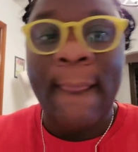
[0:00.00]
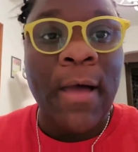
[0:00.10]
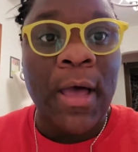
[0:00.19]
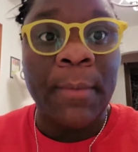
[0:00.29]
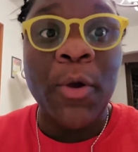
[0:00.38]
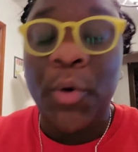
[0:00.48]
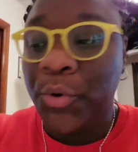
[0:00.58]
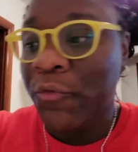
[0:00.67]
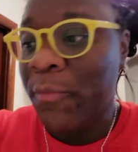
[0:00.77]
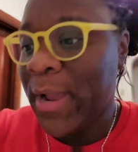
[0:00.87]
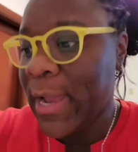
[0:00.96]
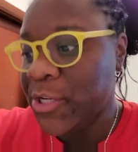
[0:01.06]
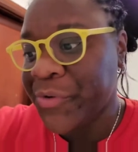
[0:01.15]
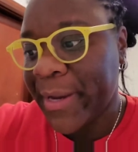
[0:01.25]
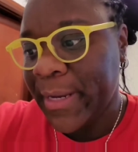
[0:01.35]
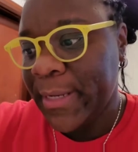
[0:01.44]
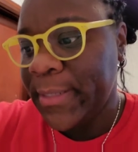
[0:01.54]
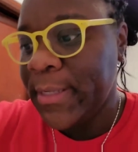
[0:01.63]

going over my contract in